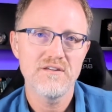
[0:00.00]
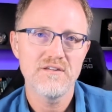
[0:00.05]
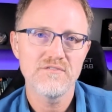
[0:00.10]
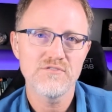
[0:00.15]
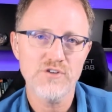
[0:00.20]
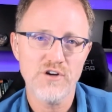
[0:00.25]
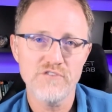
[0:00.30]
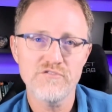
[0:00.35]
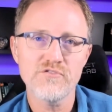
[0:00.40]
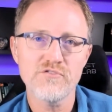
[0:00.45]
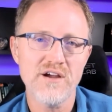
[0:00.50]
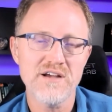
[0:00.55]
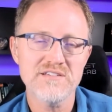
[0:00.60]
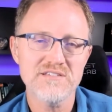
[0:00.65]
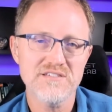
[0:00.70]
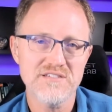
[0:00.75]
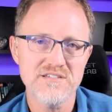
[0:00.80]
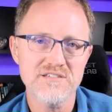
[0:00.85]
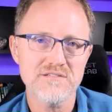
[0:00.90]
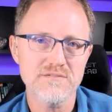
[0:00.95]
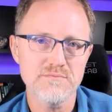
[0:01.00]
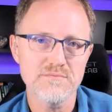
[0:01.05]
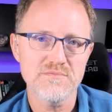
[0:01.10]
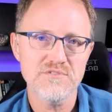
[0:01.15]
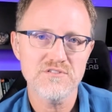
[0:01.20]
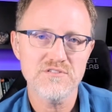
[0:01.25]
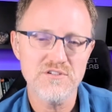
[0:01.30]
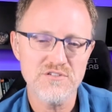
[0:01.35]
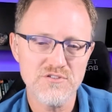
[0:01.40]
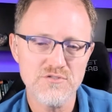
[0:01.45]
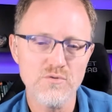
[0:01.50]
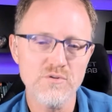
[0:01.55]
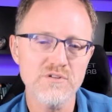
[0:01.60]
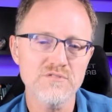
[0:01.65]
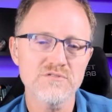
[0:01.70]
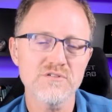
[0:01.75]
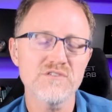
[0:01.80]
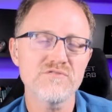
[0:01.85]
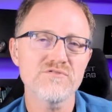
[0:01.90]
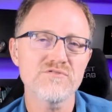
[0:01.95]
Turf grass systems, the soil
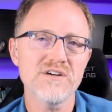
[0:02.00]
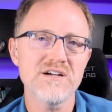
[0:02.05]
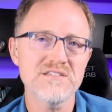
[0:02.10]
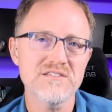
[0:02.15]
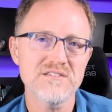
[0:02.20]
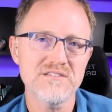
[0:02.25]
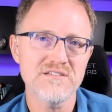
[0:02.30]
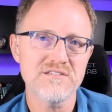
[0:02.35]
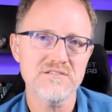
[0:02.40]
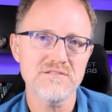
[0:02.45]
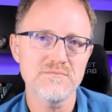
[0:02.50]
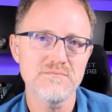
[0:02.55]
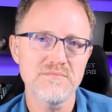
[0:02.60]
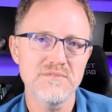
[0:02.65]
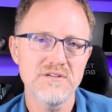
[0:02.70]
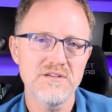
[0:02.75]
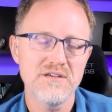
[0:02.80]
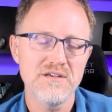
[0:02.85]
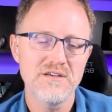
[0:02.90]
turf grass system